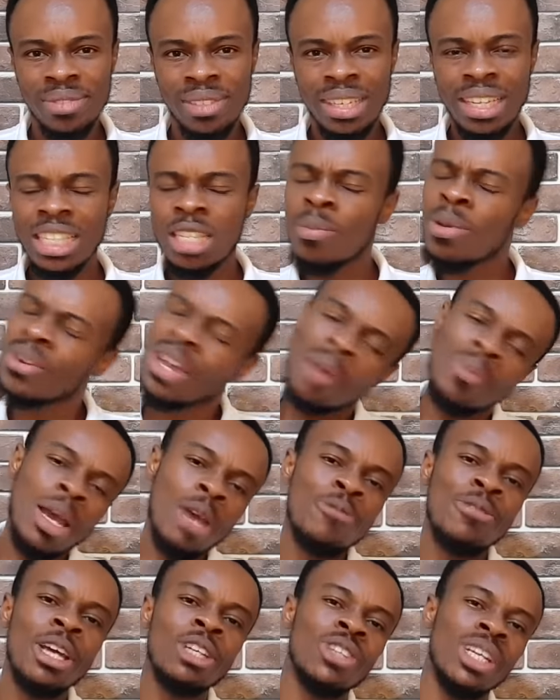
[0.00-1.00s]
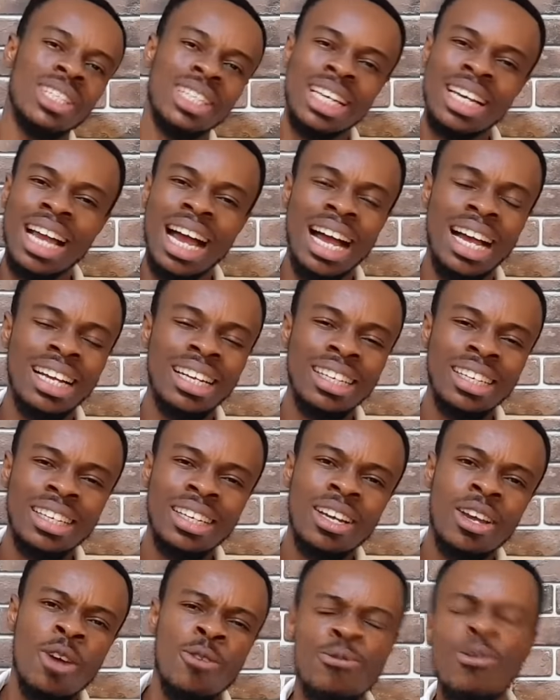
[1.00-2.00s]
It been your Afia Schwar nigga.
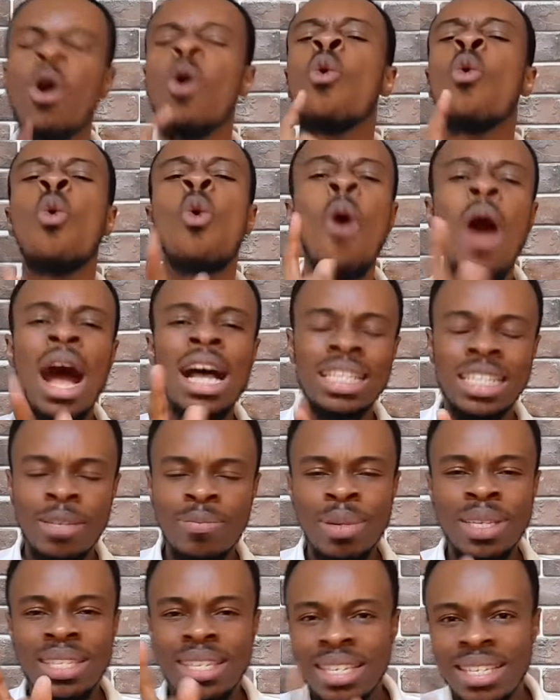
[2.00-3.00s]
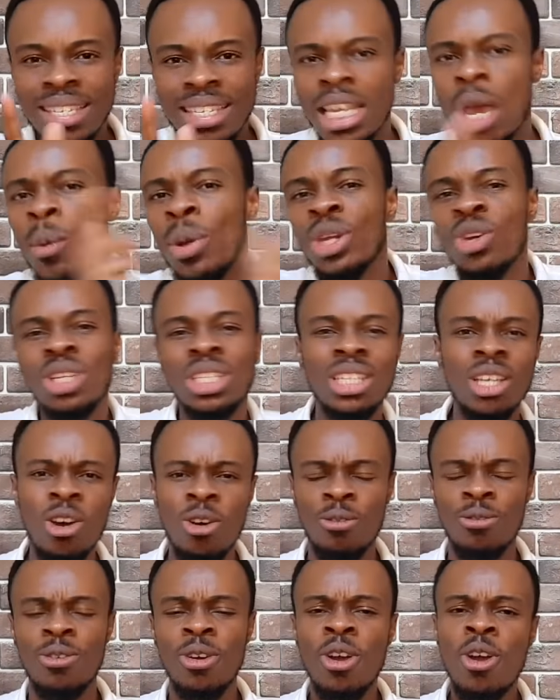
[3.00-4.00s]
For once, be sincere with
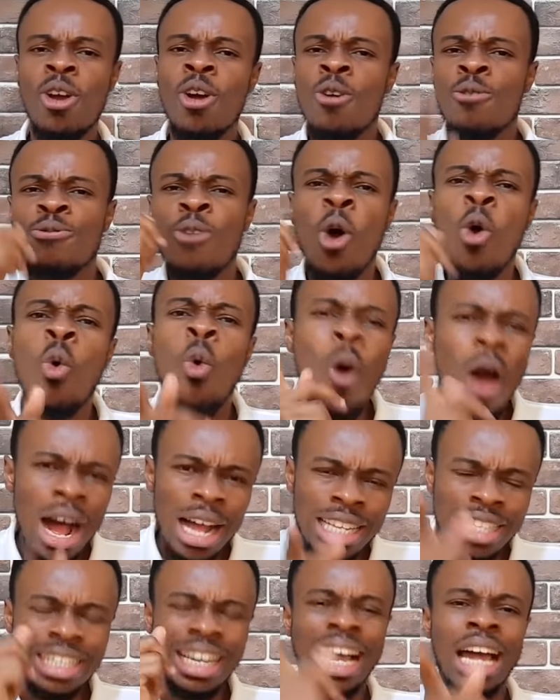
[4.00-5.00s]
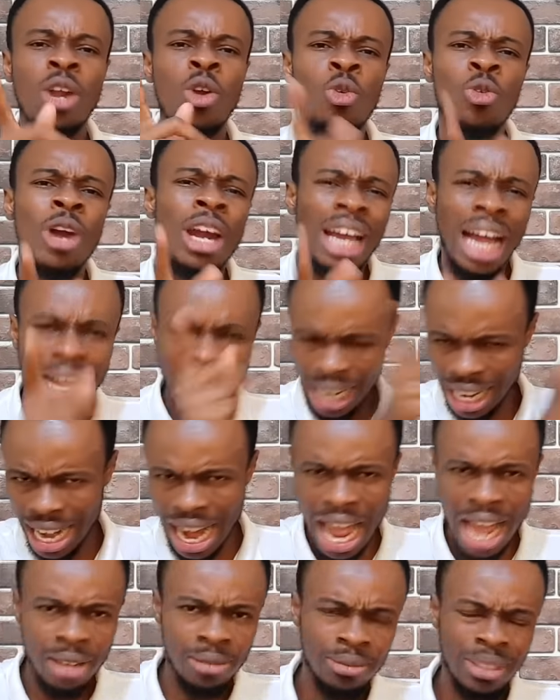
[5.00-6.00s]
yourself. For once, kano kre
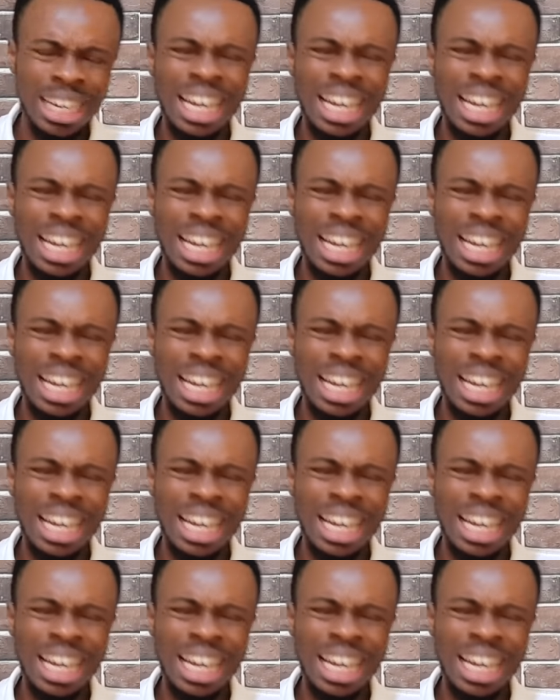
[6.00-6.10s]
kakra,